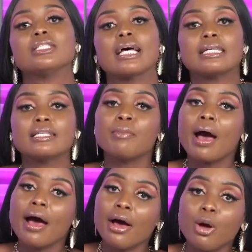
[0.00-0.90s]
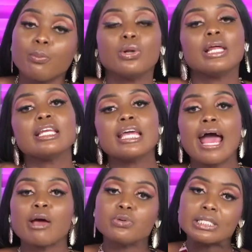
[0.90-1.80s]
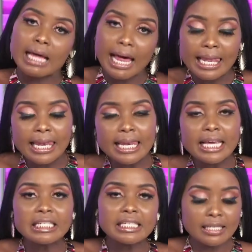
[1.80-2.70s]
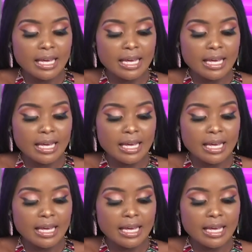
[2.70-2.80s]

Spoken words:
Akisema, poleni, I was late.